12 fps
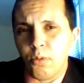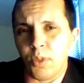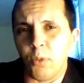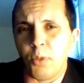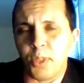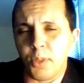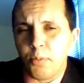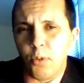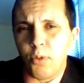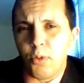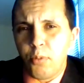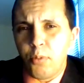was
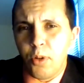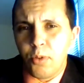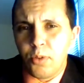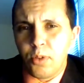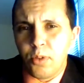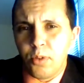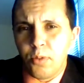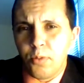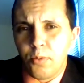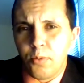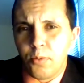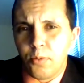spoken about a
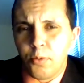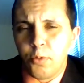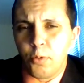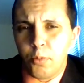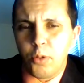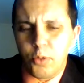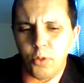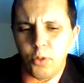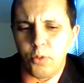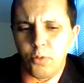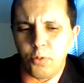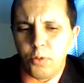few months
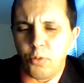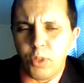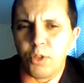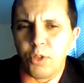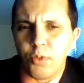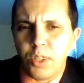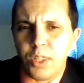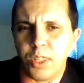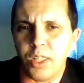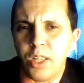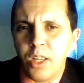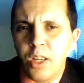ago, the
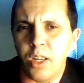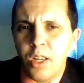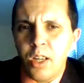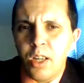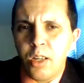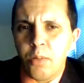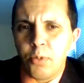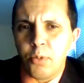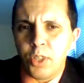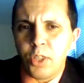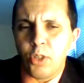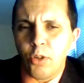2020
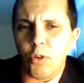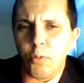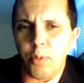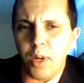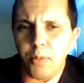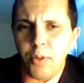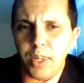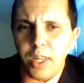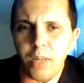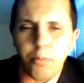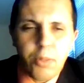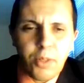potential Copa
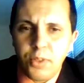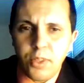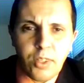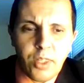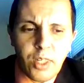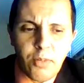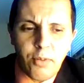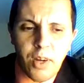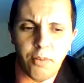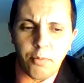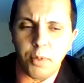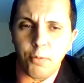America, but never
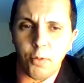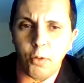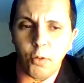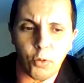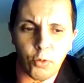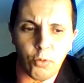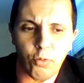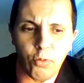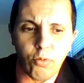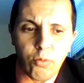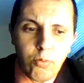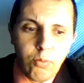have been followed
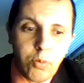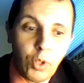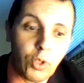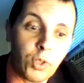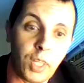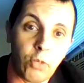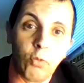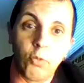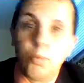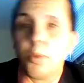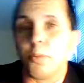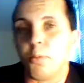through. But that
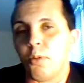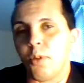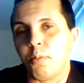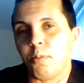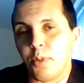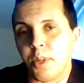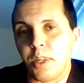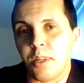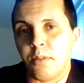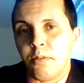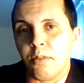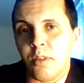could be brought up
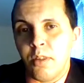again